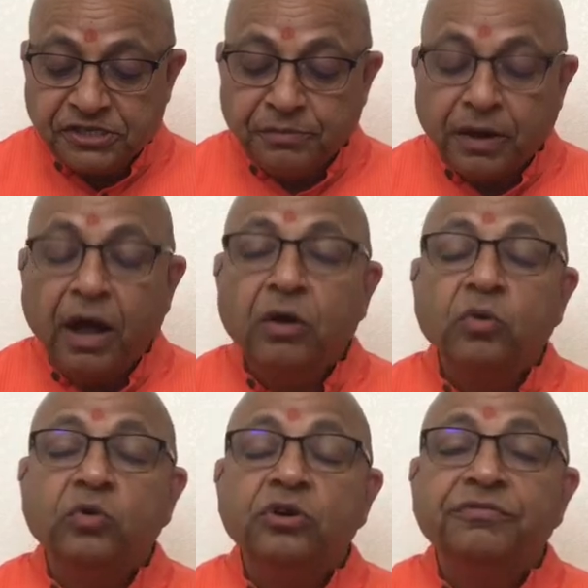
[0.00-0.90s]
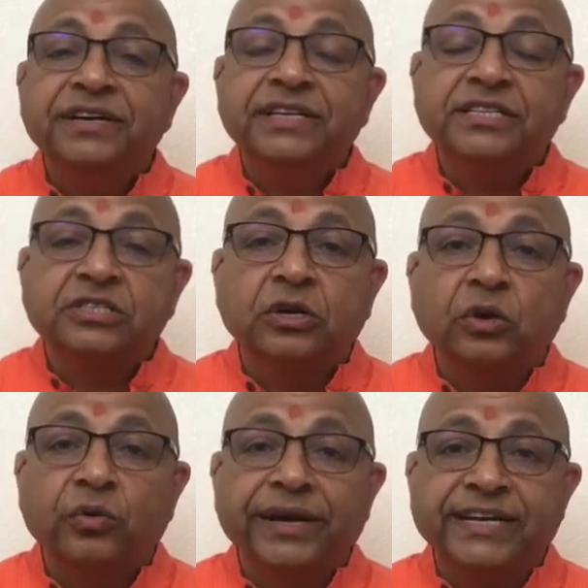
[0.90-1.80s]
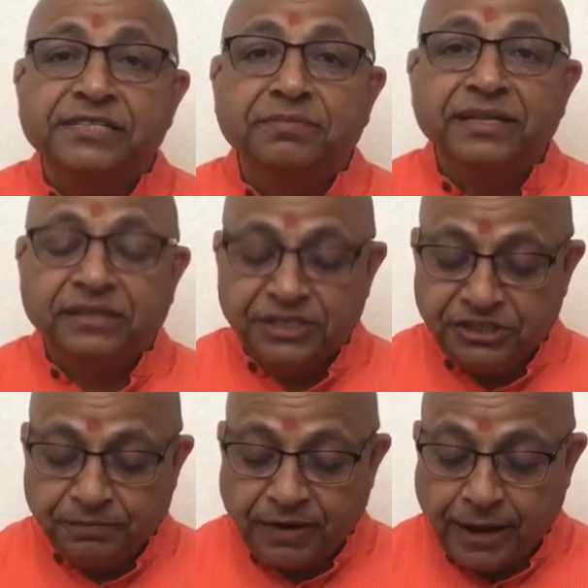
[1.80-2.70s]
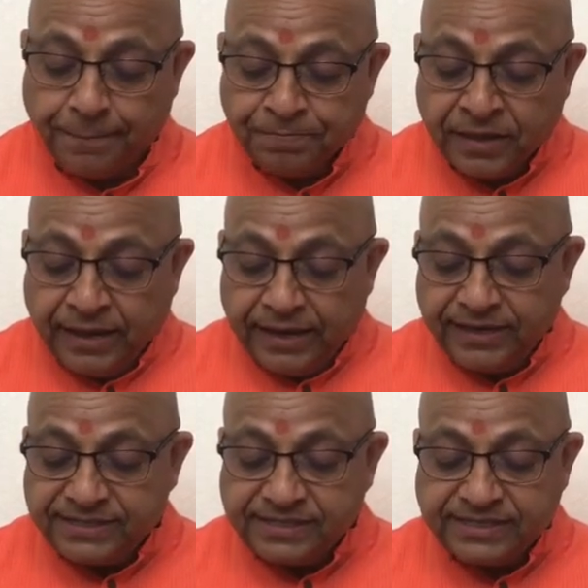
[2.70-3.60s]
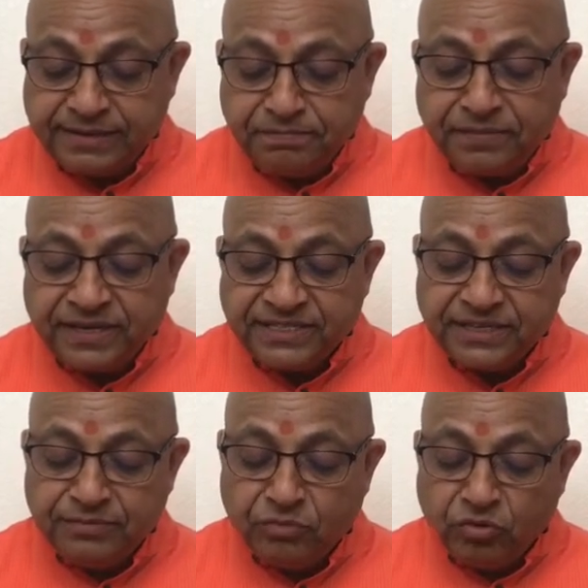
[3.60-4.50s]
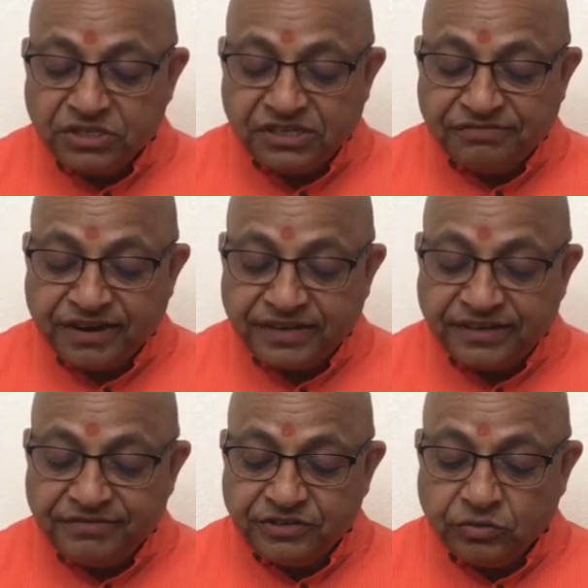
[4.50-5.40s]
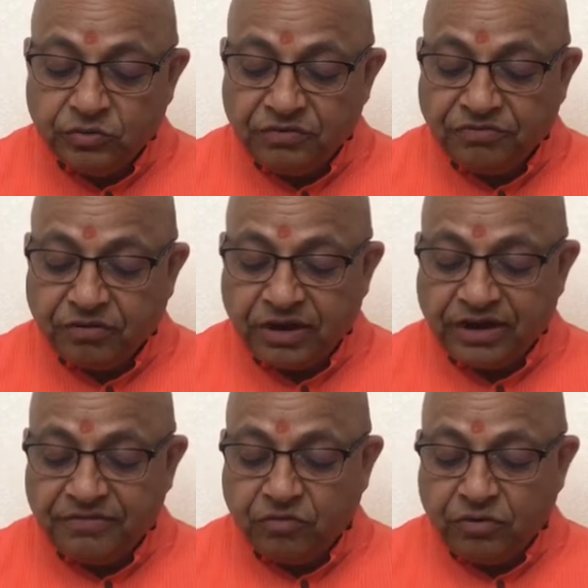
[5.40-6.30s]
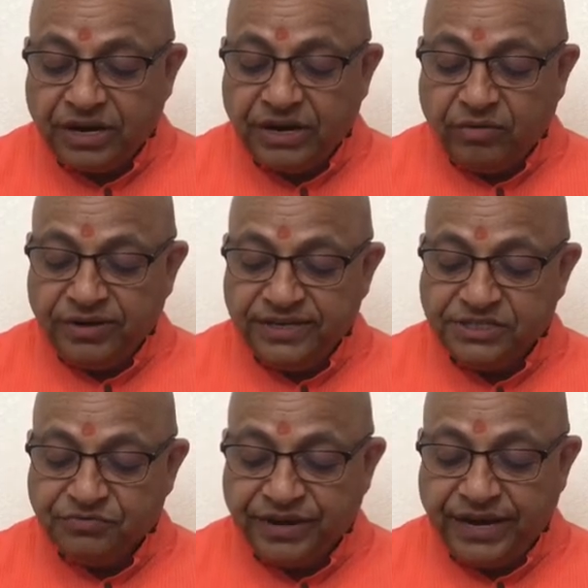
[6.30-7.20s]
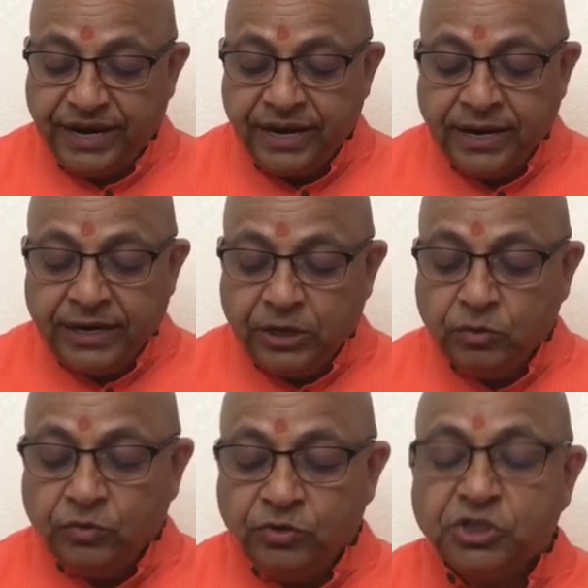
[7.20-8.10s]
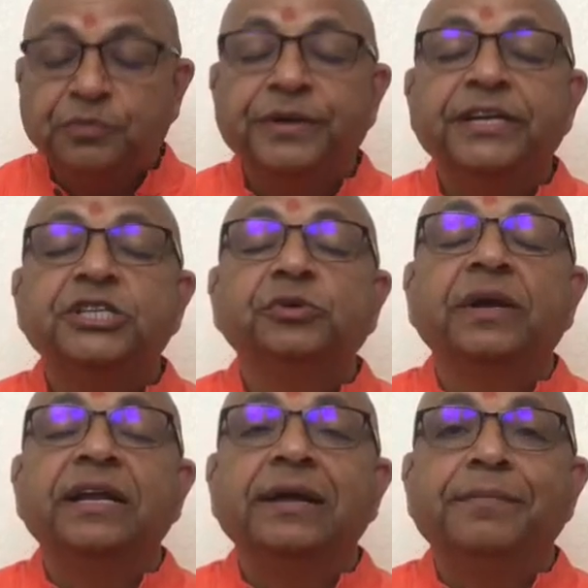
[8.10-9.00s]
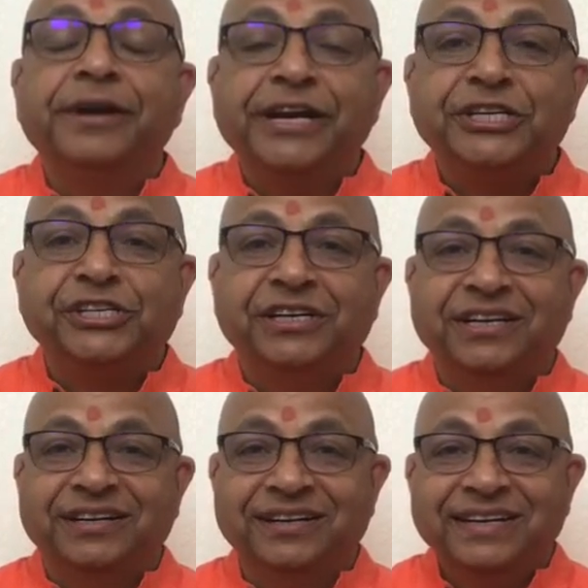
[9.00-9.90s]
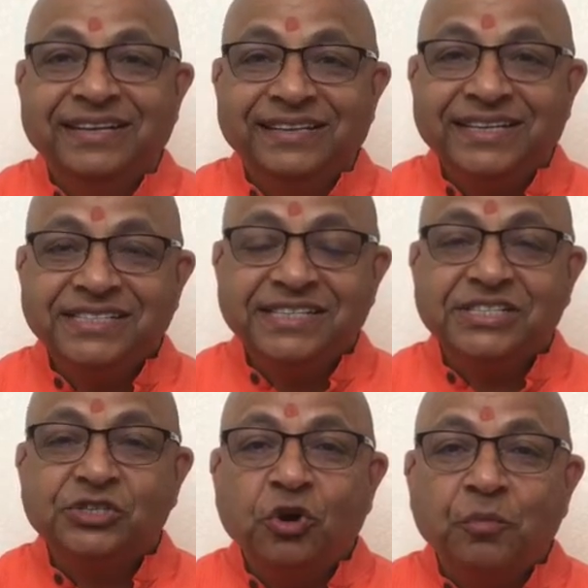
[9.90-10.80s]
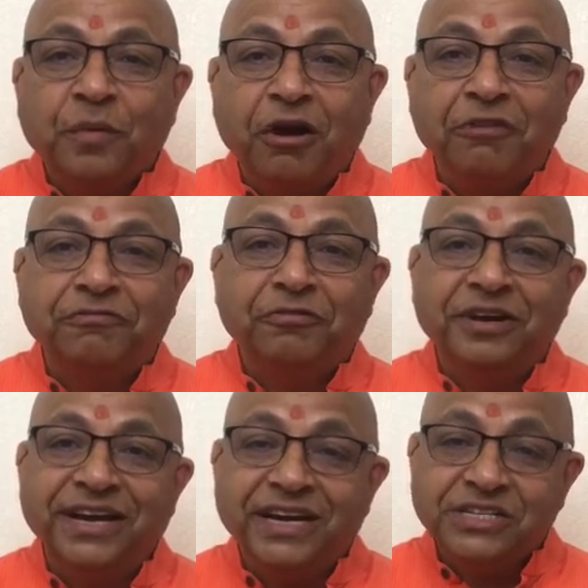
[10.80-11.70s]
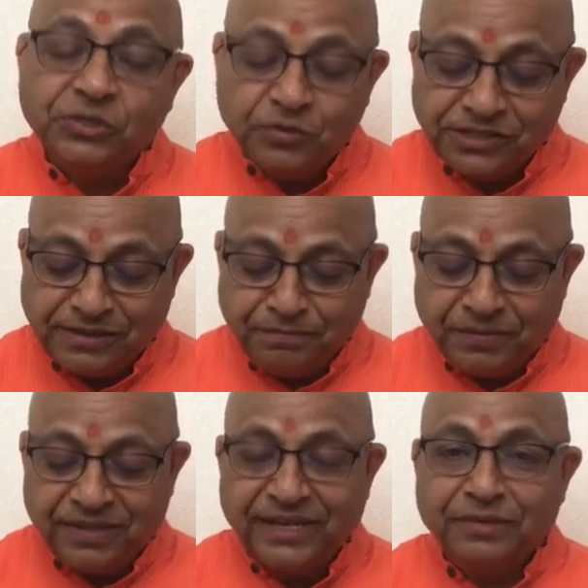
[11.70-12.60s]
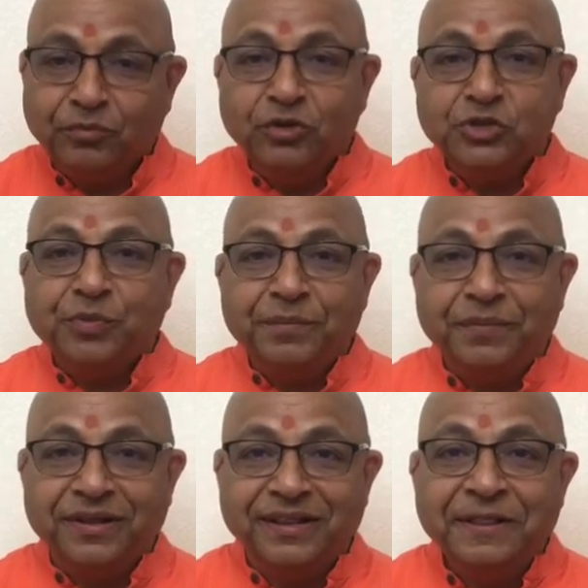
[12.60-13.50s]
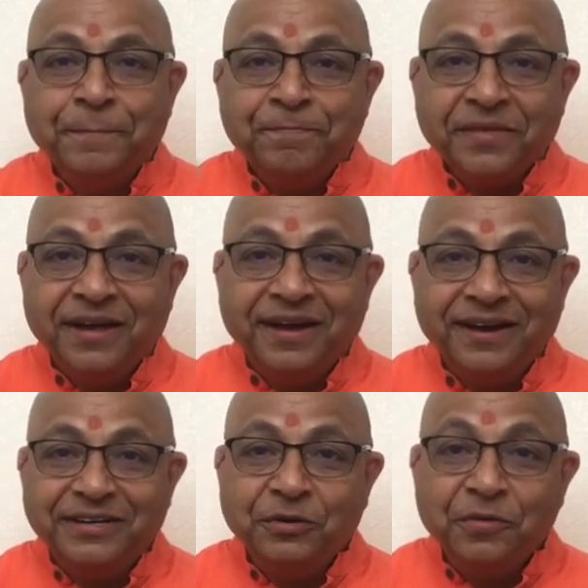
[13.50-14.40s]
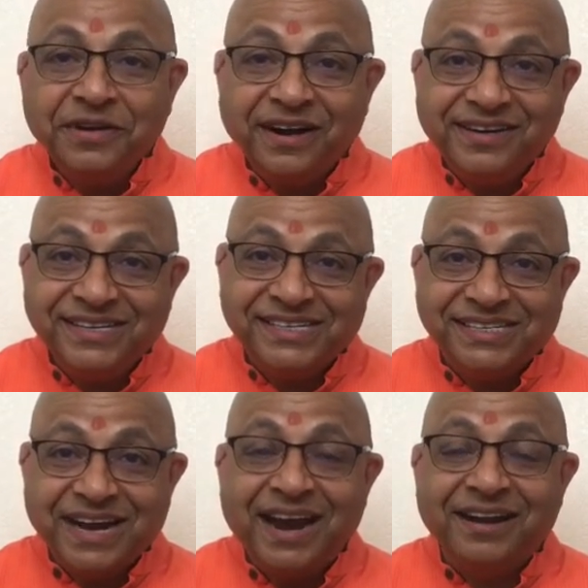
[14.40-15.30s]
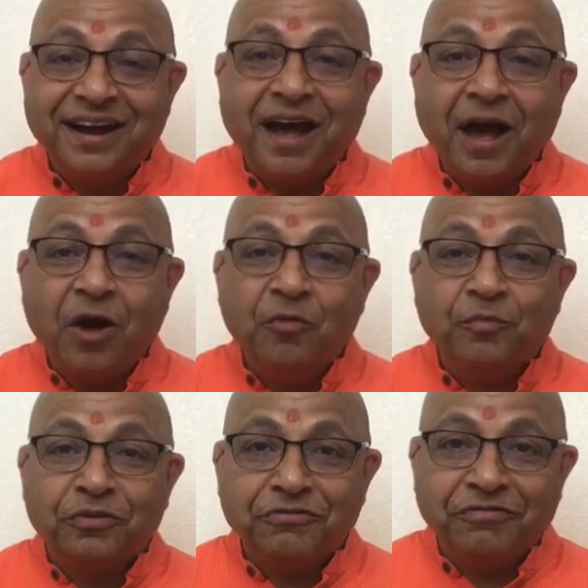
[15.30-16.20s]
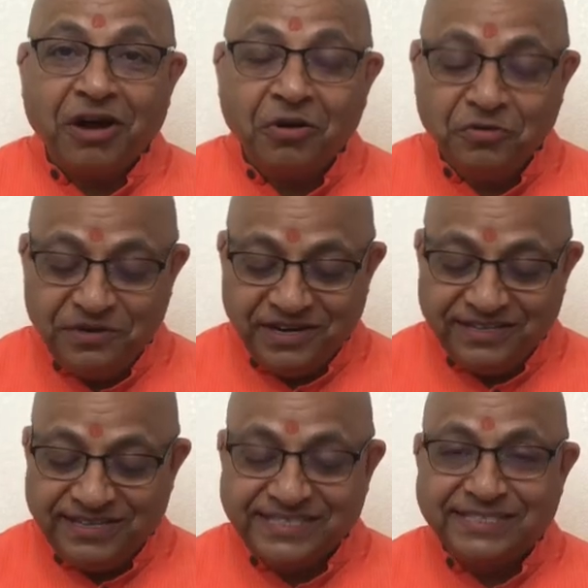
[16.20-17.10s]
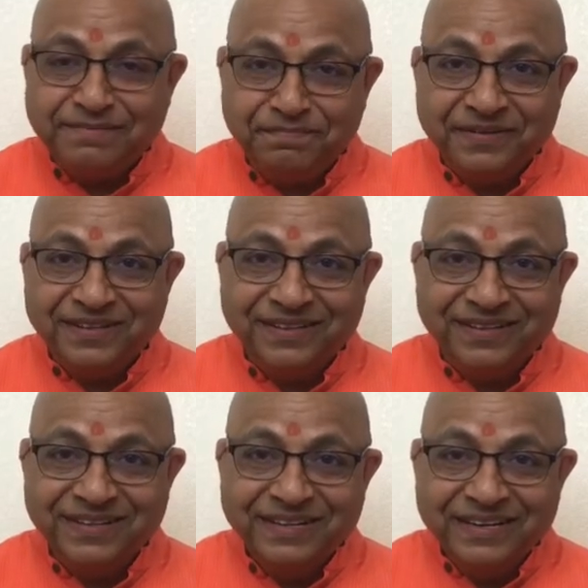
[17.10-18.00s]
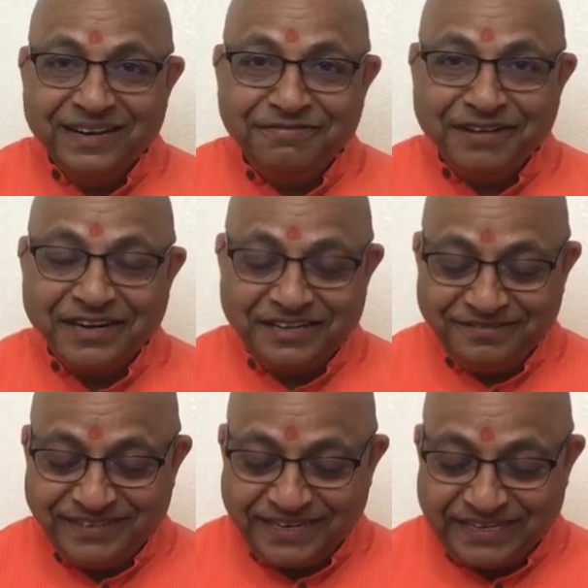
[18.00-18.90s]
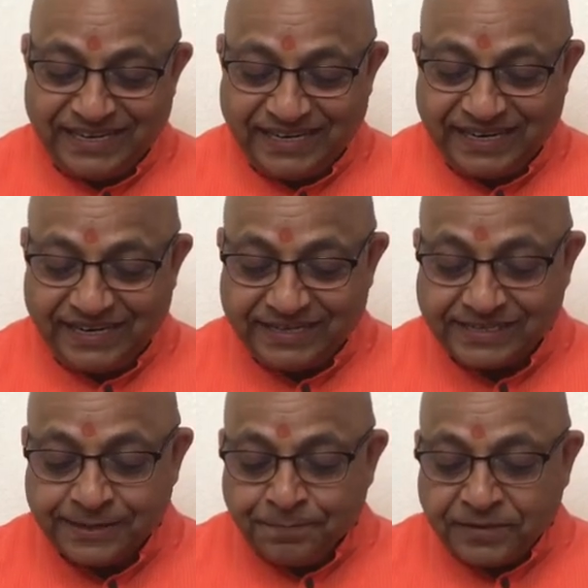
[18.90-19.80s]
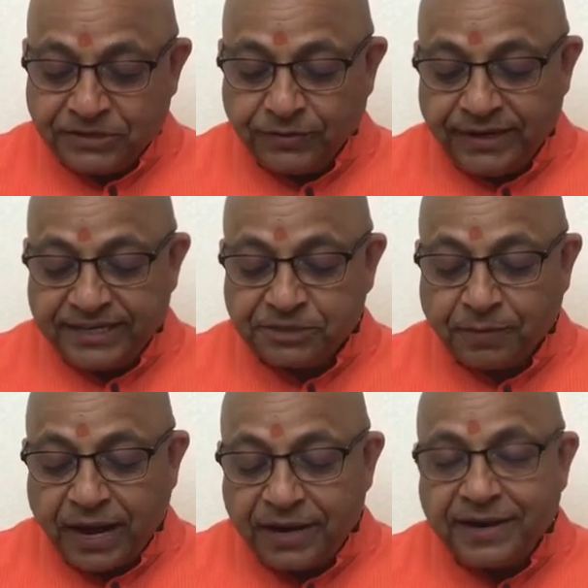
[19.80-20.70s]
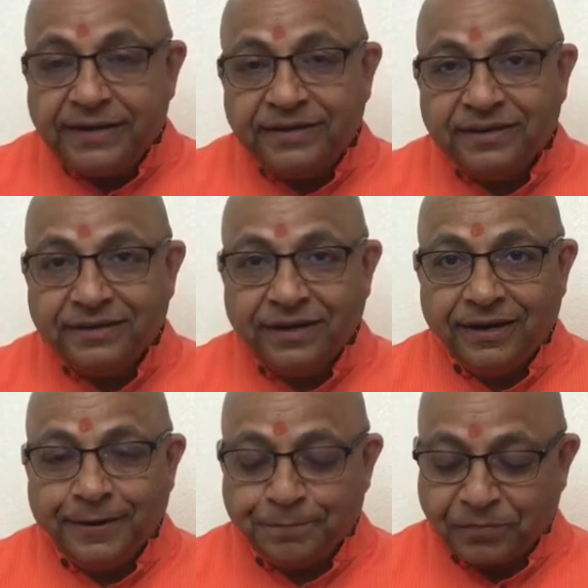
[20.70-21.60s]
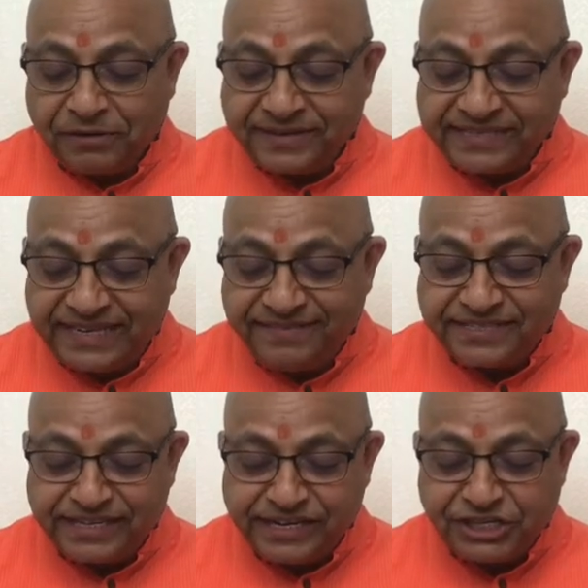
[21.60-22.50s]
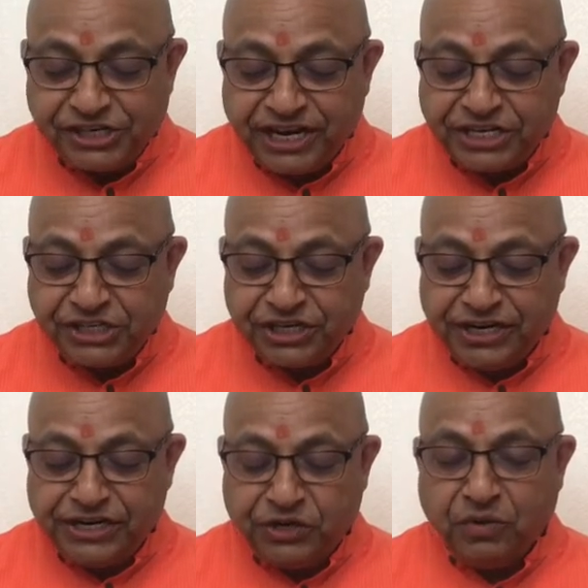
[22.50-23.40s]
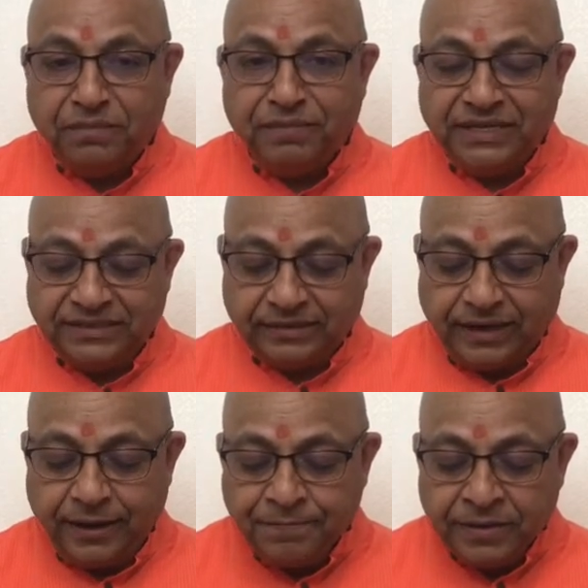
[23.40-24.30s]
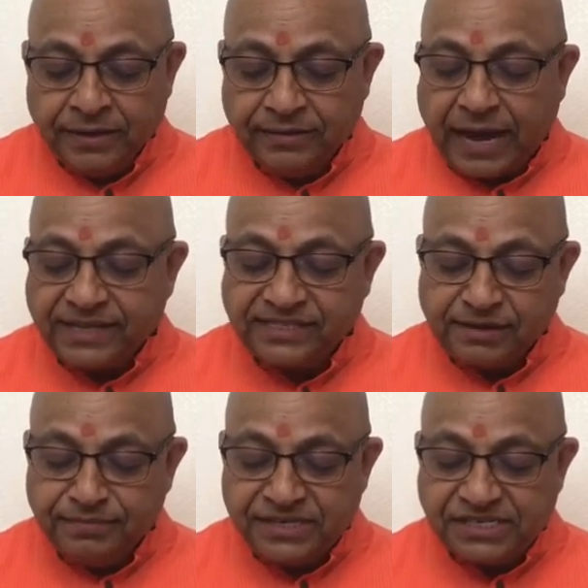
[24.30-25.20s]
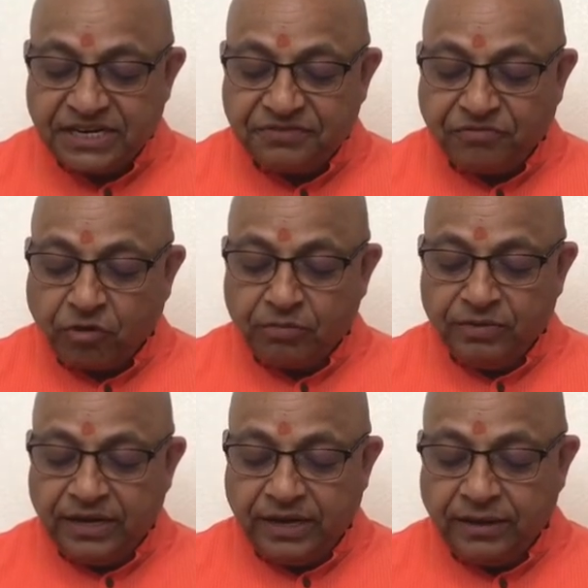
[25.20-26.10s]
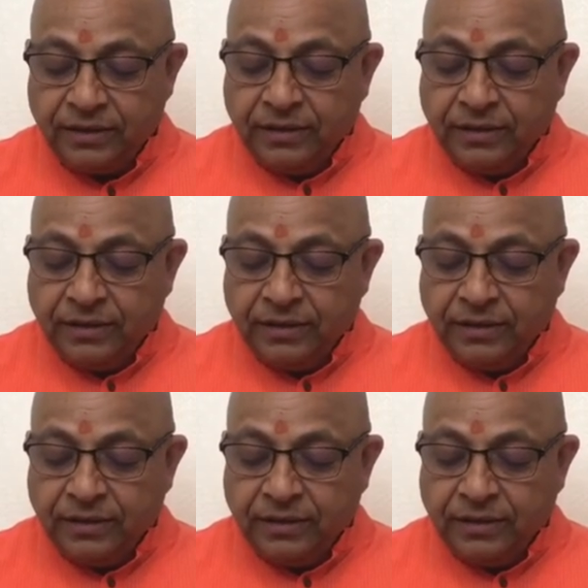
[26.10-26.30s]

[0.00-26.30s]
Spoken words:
abound with its glories, mantra japa. It is the simplest and most effective tool for a devotee on his way to spiritual liberation. This is so powerful yet so simple that most people don't understand how profound this simple effective technique is. So an aspirant receives initiation into a mantra. That's a mystic formula